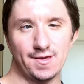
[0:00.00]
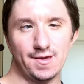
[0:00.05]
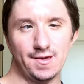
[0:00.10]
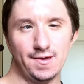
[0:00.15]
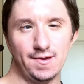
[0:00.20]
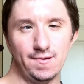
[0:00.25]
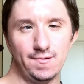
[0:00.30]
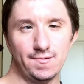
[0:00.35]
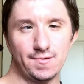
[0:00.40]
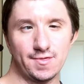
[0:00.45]

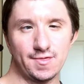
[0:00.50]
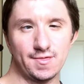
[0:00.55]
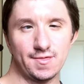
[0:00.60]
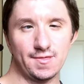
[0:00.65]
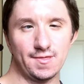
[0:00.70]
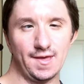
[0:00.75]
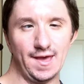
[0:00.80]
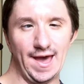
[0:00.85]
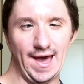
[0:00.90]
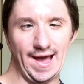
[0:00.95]
used
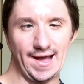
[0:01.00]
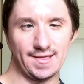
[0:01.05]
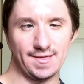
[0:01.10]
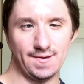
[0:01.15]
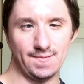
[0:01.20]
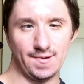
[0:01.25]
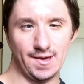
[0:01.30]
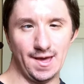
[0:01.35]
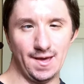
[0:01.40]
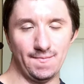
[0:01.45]

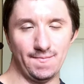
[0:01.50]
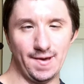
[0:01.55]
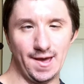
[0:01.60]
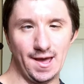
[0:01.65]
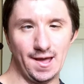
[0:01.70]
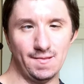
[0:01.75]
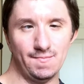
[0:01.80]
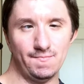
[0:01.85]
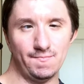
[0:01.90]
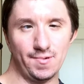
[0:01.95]

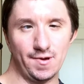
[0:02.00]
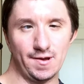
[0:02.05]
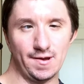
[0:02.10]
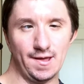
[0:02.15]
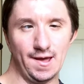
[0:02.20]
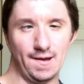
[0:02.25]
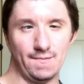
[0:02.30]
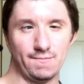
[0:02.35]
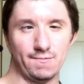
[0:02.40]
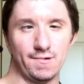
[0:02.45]
ActiveCampaign,
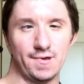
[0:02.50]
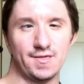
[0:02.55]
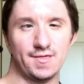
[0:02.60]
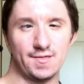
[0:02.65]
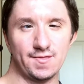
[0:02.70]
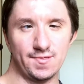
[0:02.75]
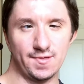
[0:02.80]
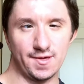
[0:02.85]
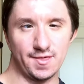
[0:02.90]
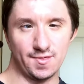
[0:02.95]
but have
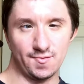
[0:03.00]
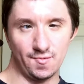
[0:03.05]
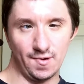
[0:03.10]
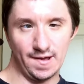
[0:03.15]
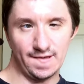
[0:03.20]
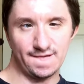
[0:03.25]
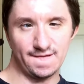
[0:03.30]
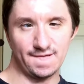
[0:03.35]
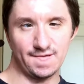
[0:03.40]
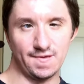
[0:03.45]
recently
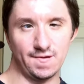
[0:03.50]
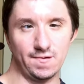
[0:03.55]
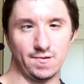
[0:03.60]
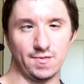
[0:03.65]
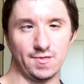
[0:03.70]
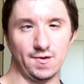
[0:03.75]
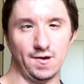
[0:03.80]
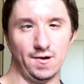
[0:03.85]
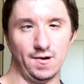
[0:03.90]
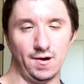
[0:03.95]
switched to
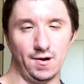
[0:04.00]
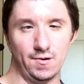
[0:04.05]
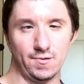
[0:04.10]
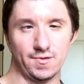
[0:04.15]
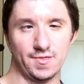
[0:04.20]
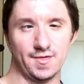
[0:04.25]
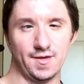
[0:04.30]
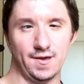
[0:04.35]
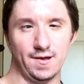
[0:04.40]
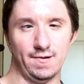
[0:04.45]

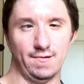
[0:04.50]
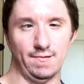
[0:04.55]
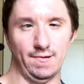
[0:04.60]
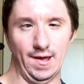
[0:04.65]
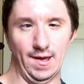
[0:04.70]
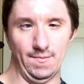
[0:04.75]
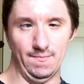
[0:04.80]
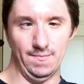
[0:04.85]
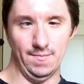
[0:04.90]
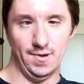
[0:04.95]
Zoho C R
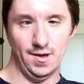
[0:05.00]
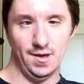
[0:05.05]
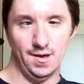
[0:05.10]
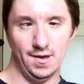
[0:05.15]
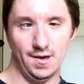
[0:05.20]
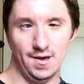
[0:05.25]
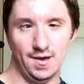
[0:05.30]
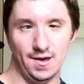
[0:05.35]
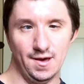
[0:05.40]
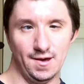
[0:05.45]
M.
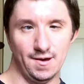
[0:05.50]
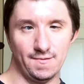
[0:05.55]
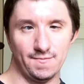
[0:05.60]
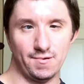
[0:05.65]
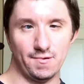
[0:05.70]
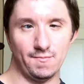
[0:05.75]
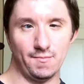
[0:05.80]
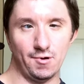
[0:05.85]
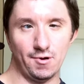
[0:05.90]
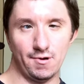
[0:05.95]

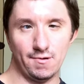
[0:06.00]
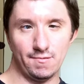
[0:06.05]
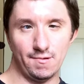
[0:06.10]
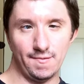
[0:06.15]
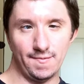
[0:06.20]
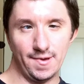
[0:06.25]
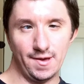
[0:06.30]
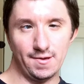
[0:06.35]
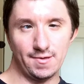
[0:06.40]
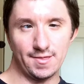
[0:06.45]
For more
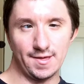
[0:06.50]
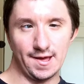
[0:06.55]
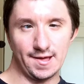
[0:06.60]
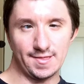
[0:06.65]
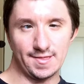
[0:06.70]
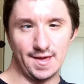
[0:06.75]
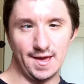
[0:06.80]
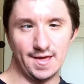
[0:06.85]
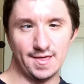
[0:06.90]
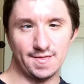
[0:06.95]
reviews like
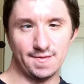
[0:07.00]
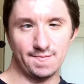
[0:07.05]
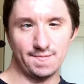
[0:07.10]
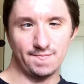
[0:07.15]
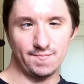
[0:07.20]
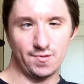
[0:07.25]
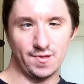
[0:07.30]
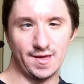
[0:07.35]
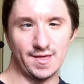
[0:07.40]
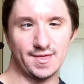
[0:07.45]
this,
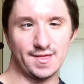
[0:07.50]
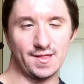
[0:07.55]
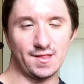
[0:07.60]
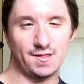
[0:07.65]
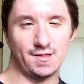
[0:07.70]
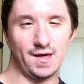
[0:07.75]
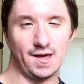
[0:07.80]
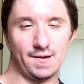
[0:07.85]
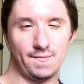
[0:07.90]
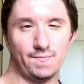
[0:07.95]
please
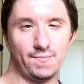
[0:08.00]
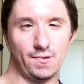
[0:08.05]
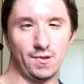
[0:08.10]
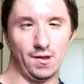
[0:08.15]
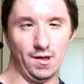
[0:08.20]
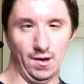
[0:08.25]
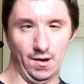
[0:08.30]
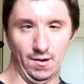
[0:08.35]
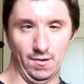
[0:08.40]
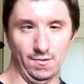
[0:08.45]
click
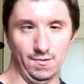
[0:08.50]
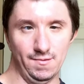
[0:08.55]
below.